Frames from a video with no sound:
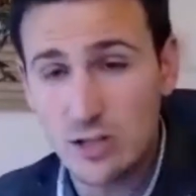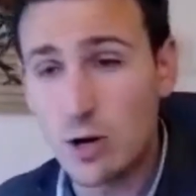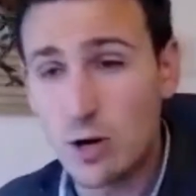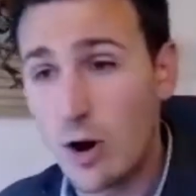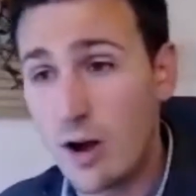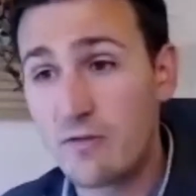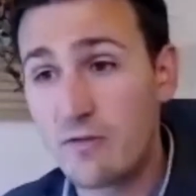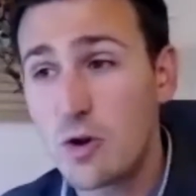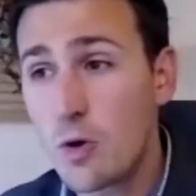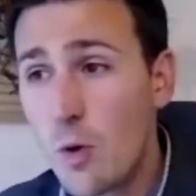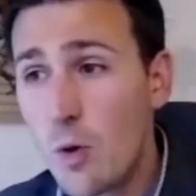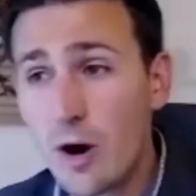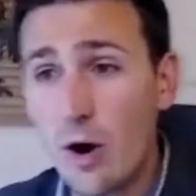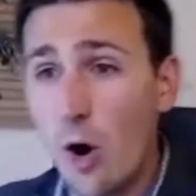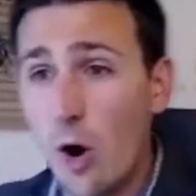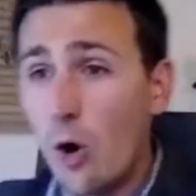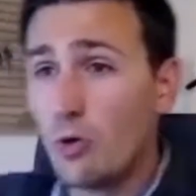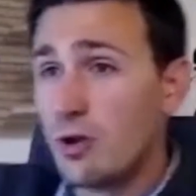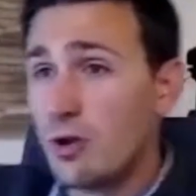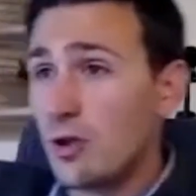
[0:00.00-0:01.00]
So if you want to
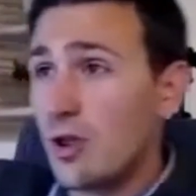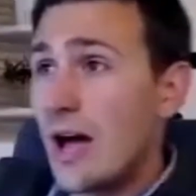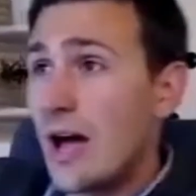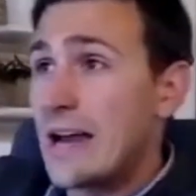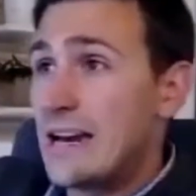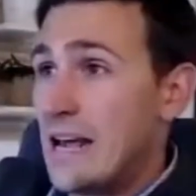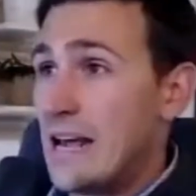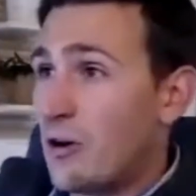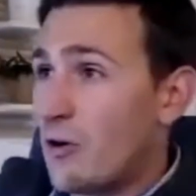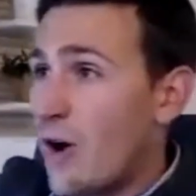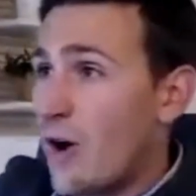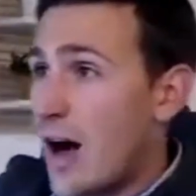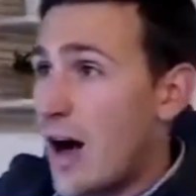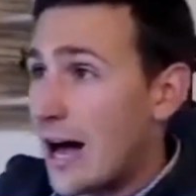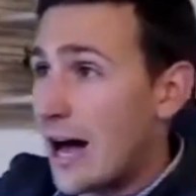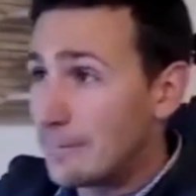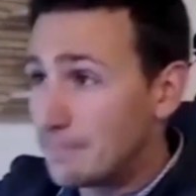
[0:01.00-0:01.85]
hold the lightning rod